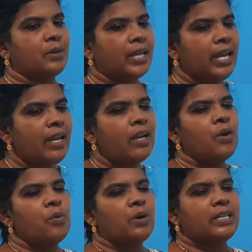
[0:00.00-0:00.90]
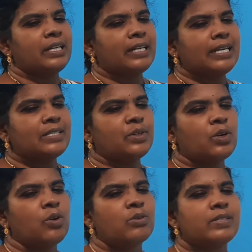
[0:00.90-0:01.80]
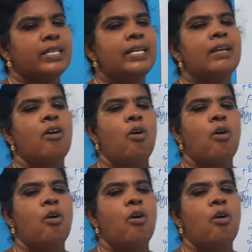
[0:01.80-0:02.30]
Okay. What are natural auxin?